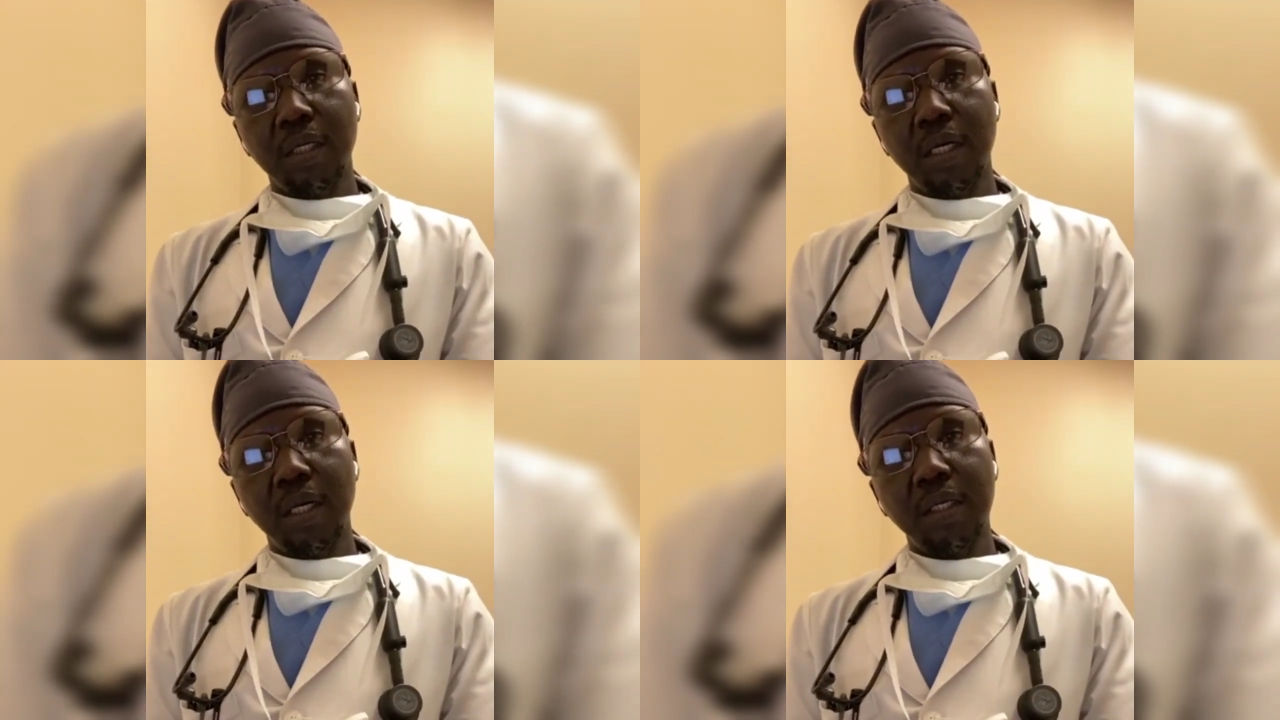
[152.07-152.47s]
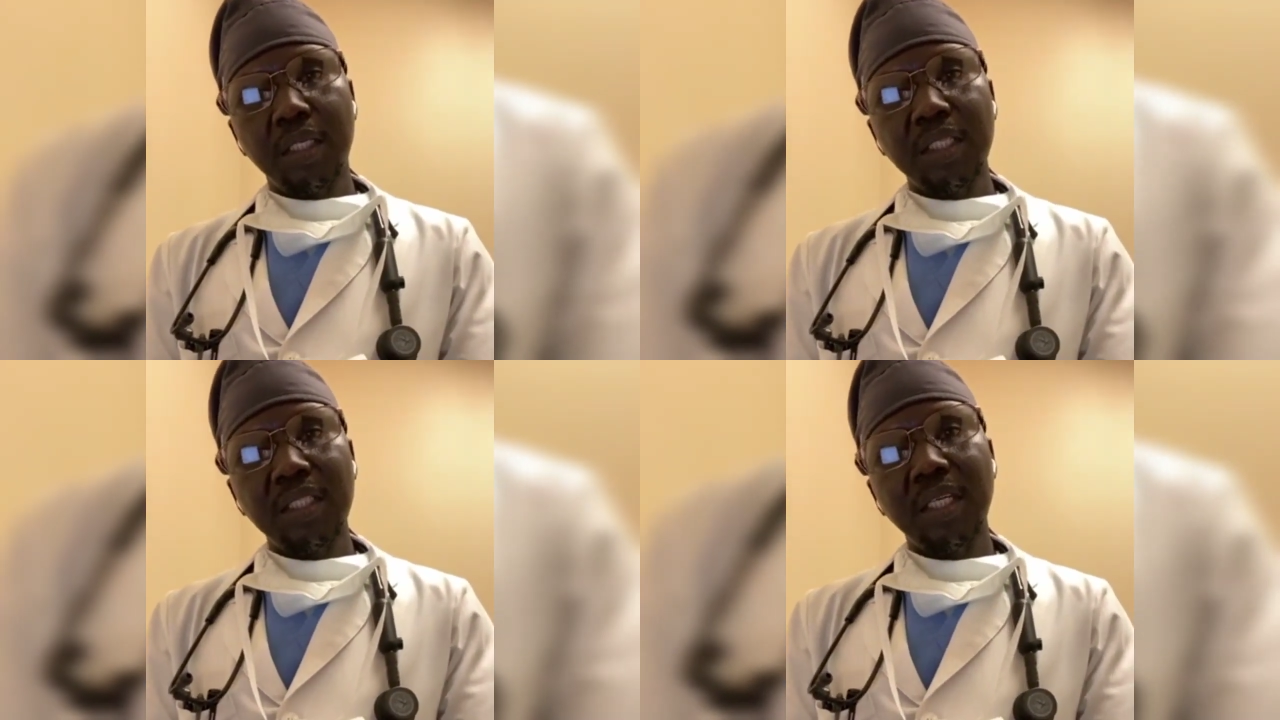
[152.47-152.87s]

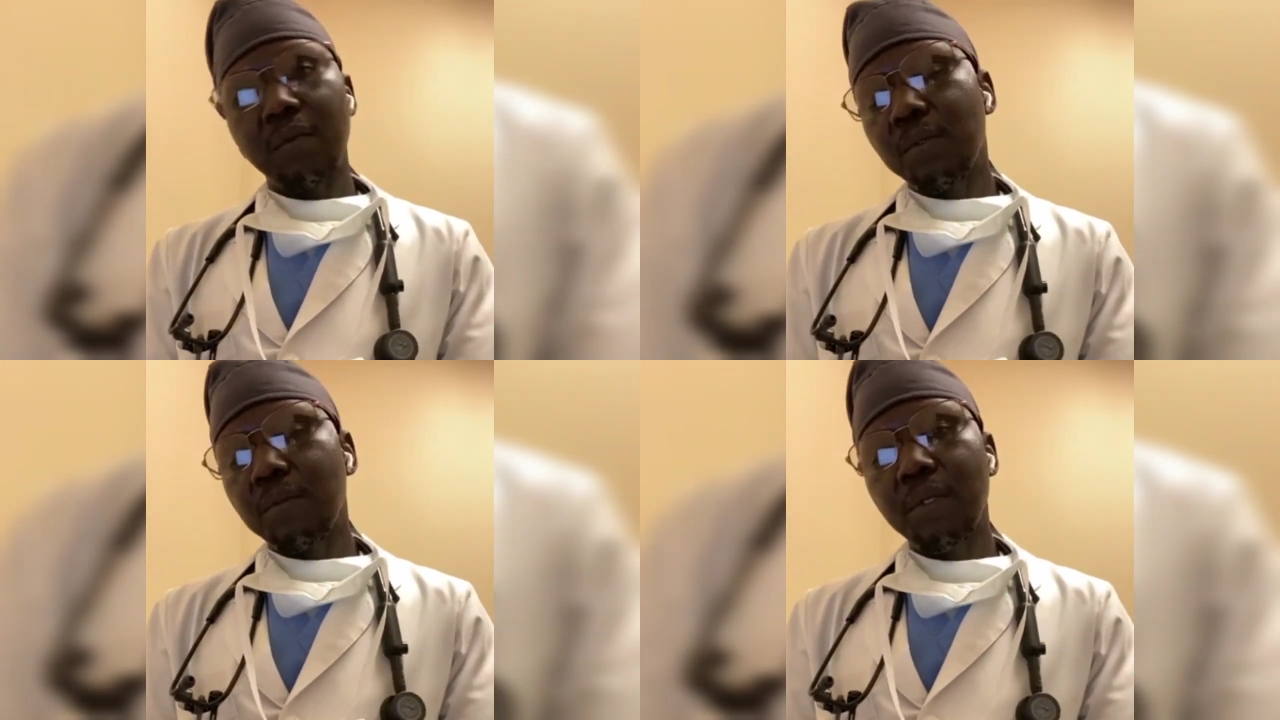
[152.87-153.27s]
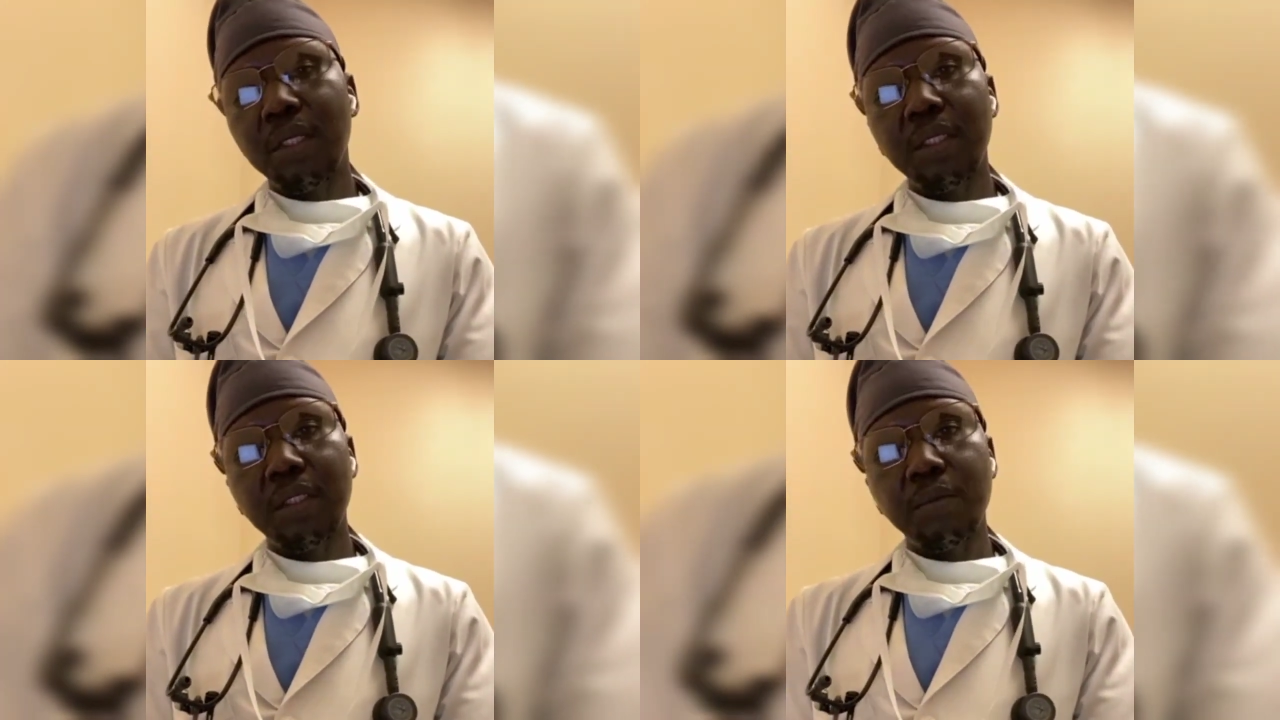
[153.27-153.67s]
DGN we
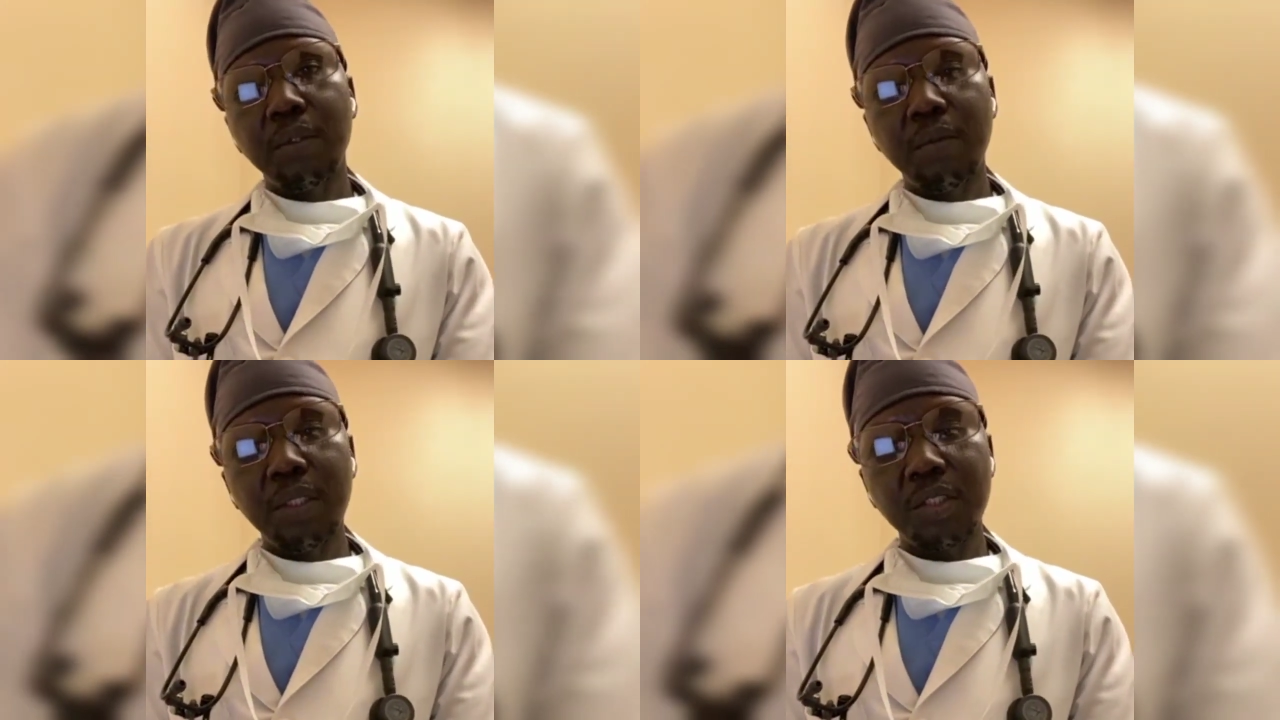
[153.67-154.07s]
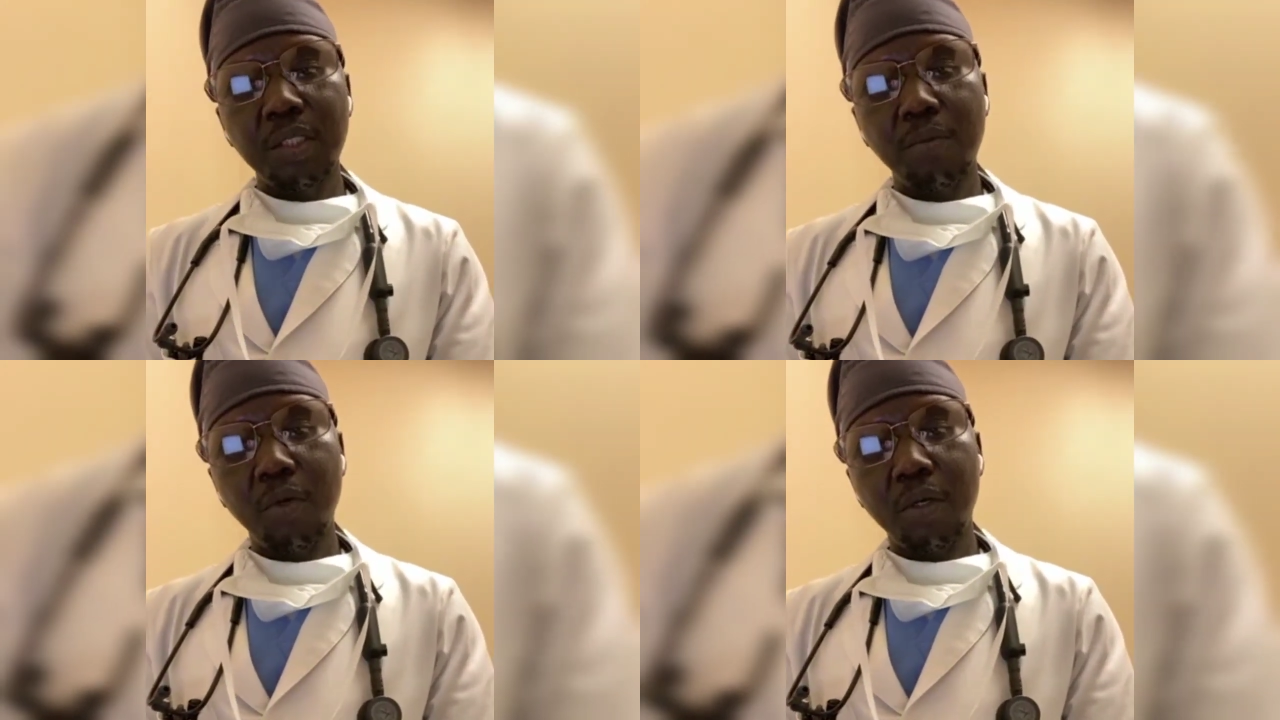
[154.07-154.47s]

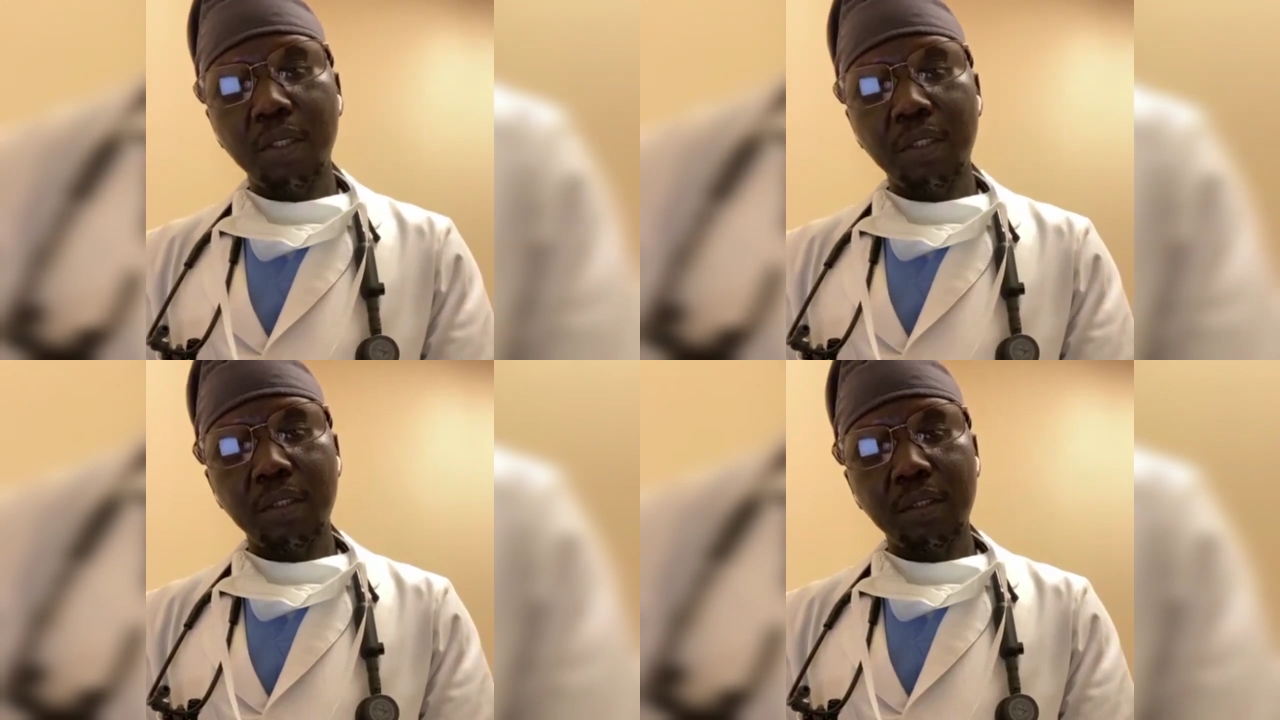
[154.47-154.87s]
gully more.